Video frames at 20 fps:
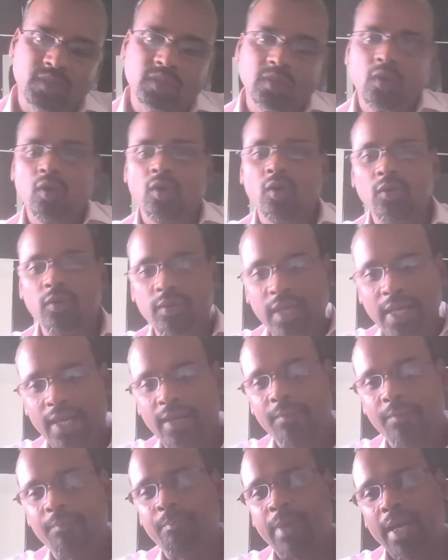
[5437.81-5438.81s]
So
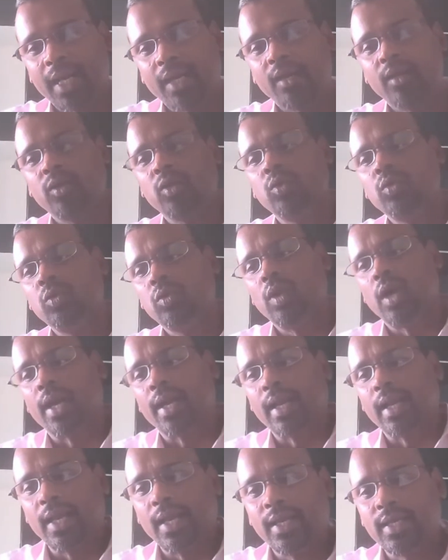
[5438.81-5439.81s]
better to
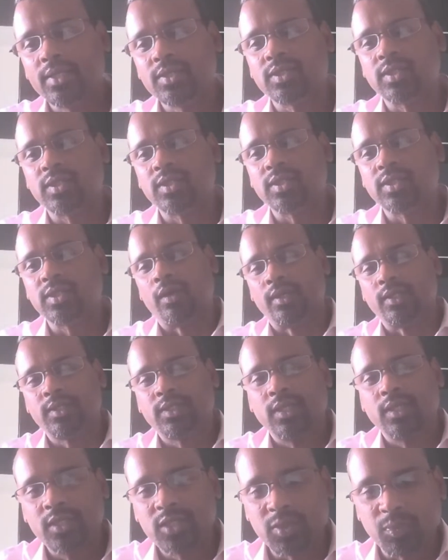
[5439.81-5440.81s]
analyze or
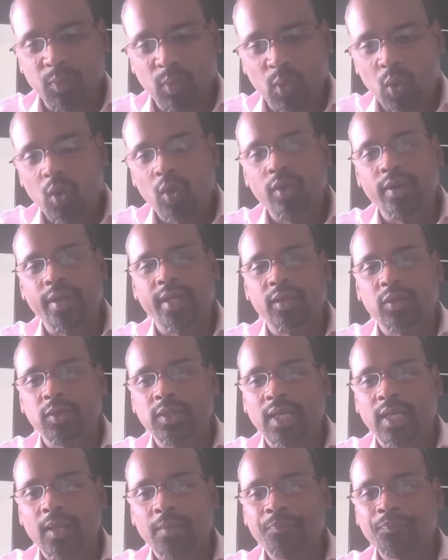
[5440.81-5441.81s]
research more into
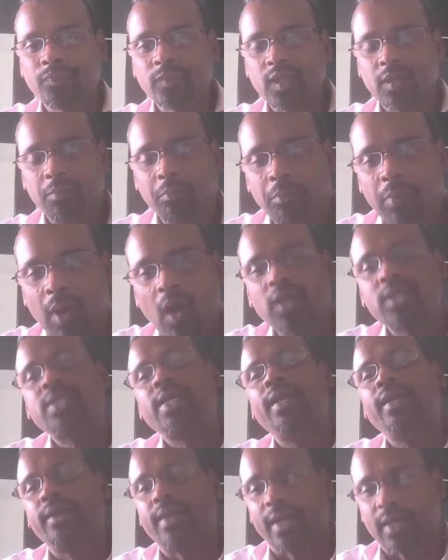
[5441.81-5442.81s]
the
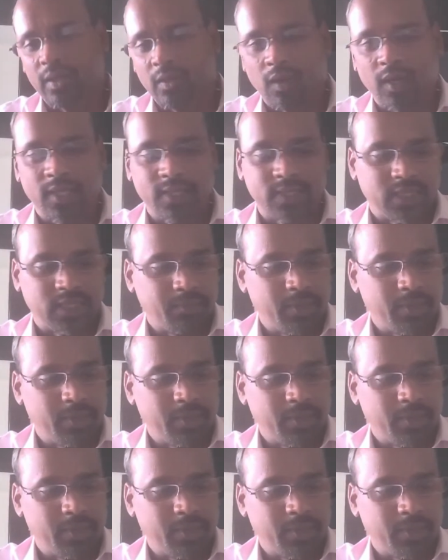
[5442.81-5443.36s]
blockchain technology,